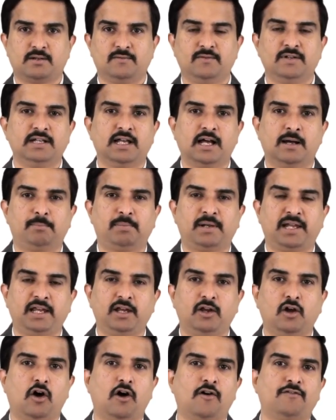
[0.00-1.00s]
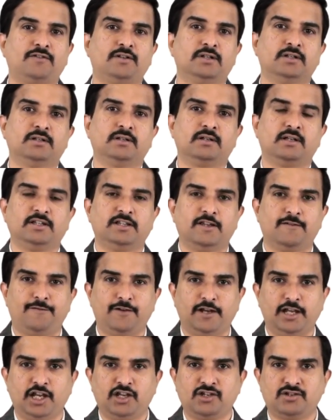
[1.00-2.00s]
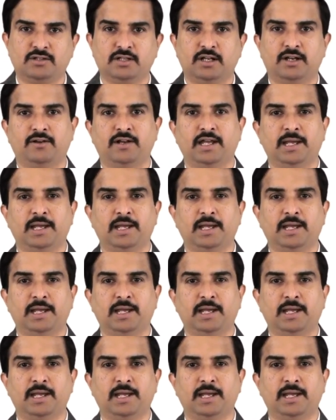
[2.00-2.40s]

will apply after they finish their